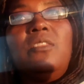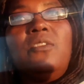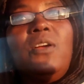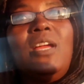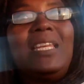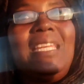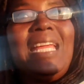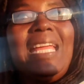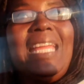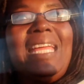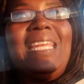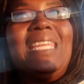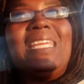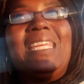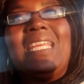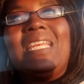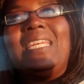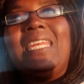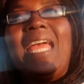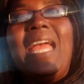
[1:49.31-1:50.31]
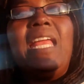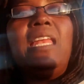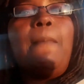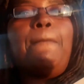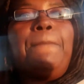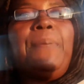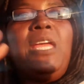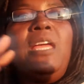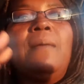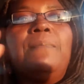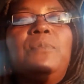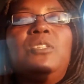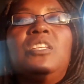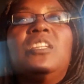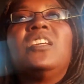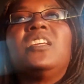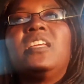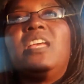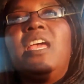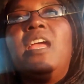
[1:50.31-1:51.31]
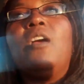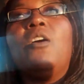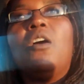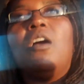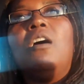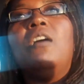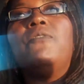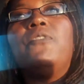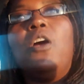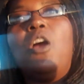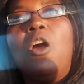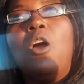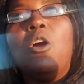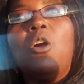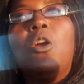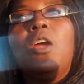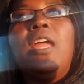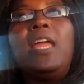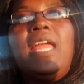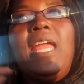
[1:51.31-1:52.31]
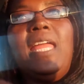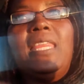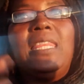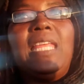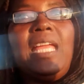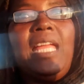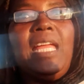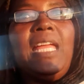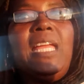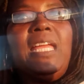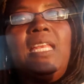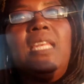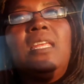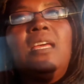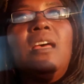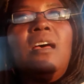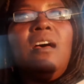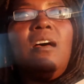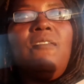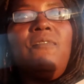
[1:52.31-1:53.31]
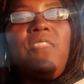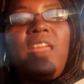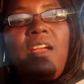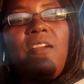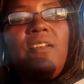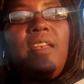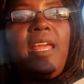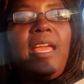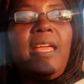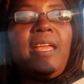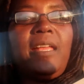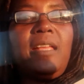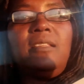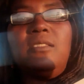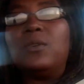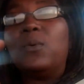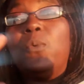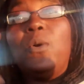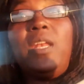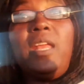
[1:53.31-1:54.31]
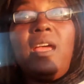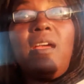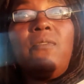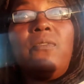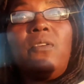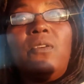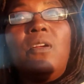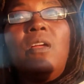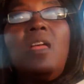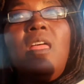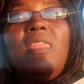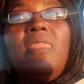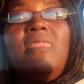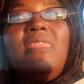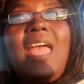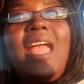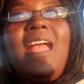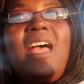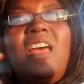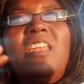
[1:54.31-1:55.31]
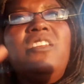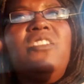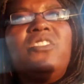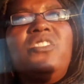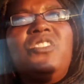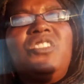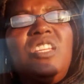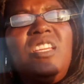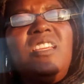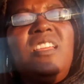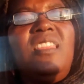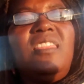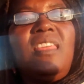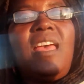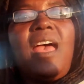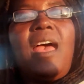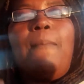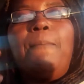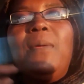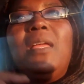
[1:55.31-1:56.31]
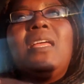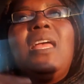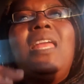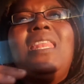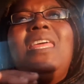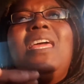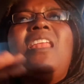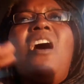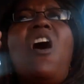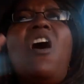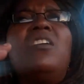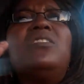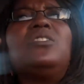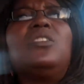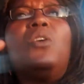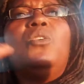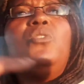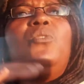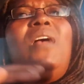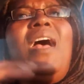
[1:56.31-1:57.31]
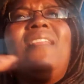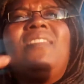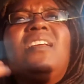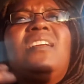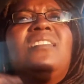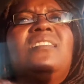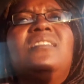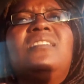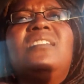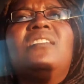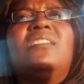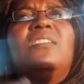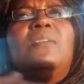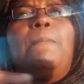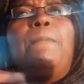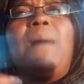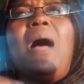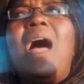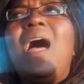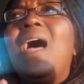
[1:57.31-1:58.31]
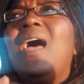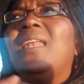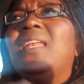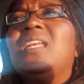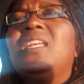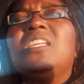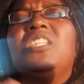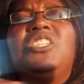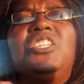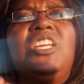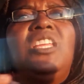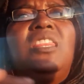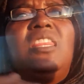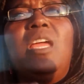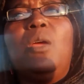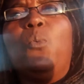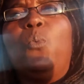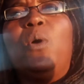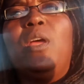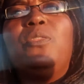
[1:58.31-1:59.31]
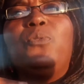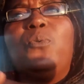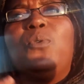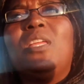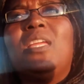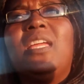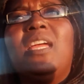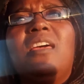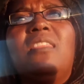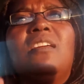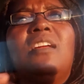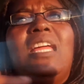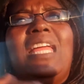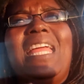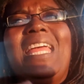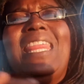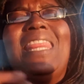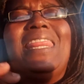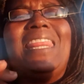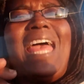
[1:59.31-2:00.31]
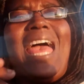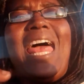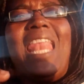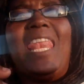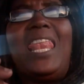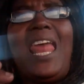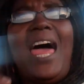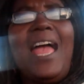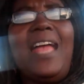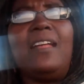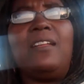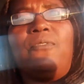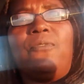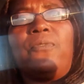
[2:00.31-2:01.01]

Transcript: At the end of the day, the pimp took care of her at the end of their days or whatever. They understood that. And then also, you have to consider the bond and the shit they went through together in that life.